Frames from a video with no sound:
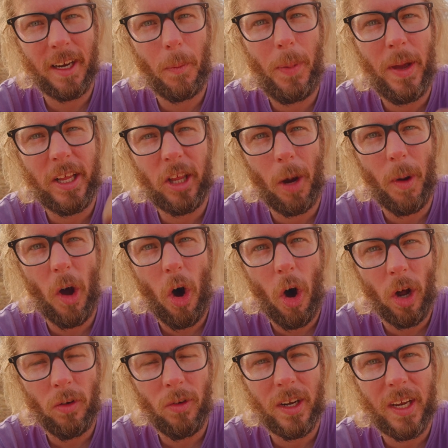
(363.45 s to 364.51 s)
I picked up
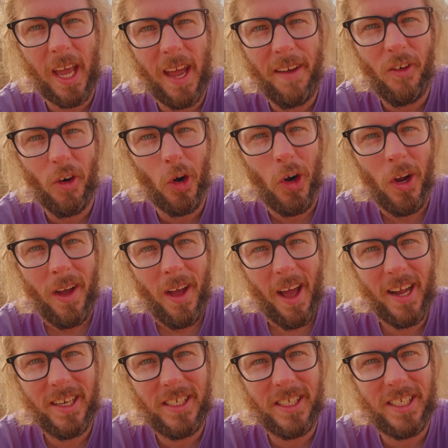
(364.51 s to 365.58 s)
100, gave her,
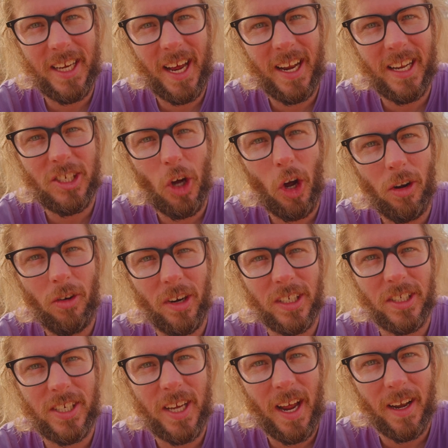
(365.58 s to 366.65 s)
and she said it's
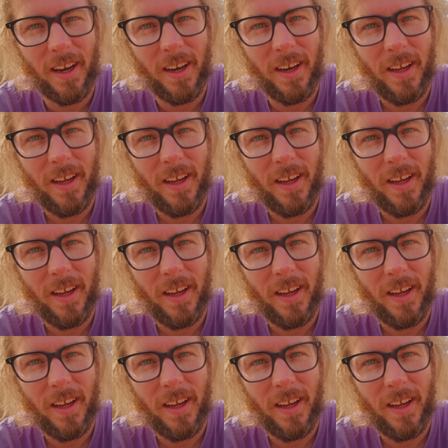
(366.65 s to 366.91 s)
110.